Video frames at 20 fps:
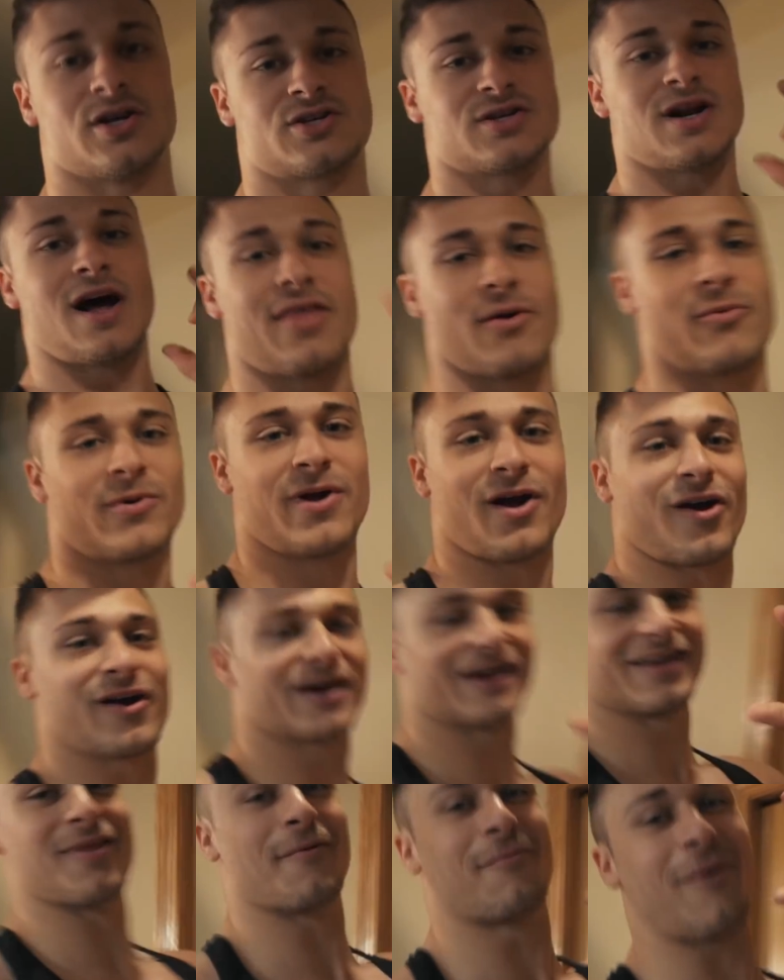All right, so now that we
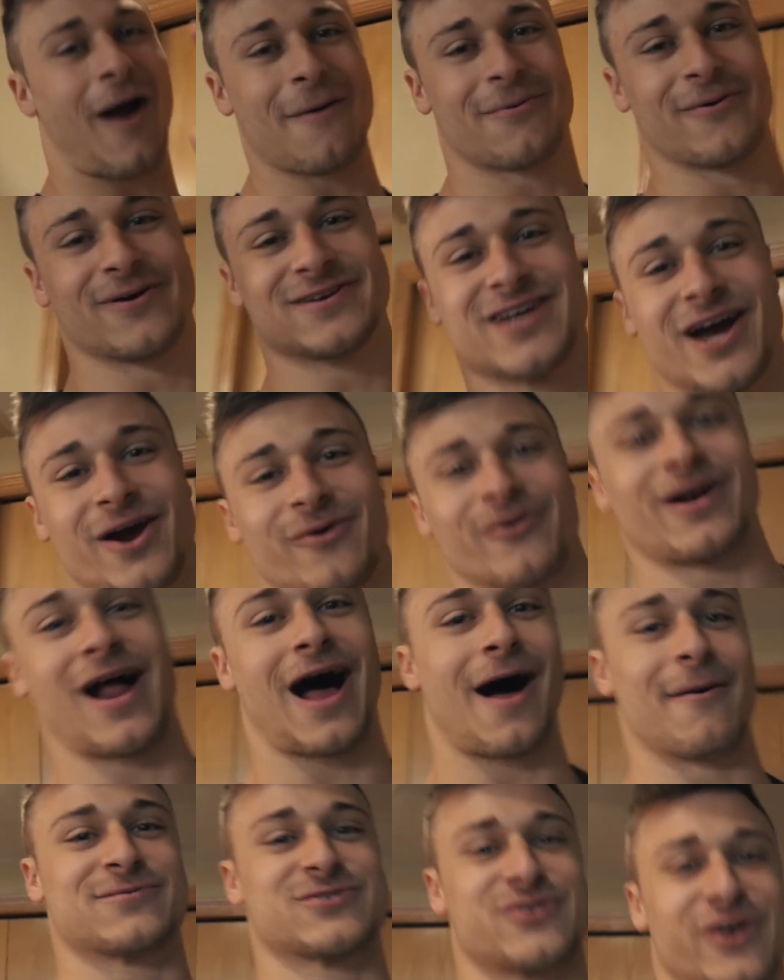are in the proper attire, we're gonna
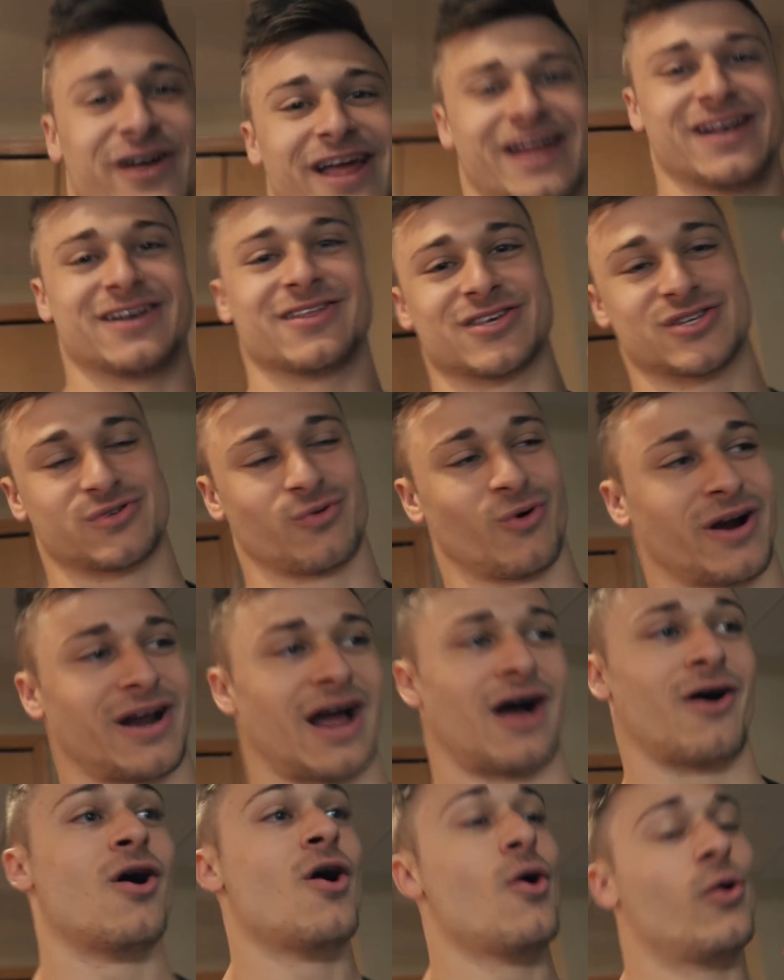hop straight into this
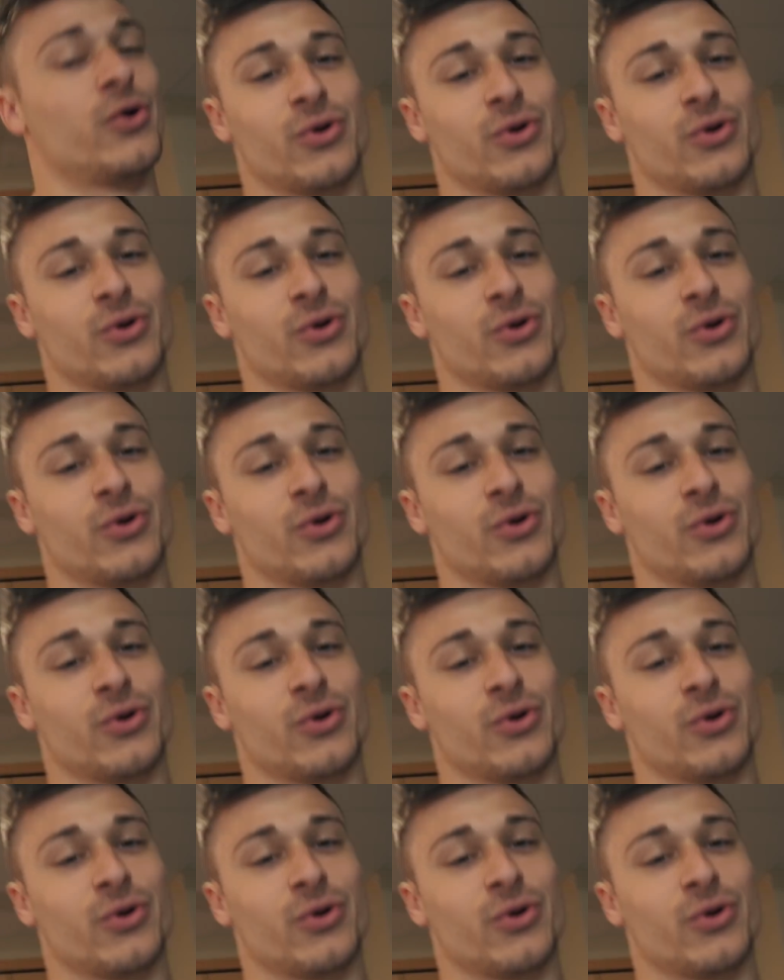workout.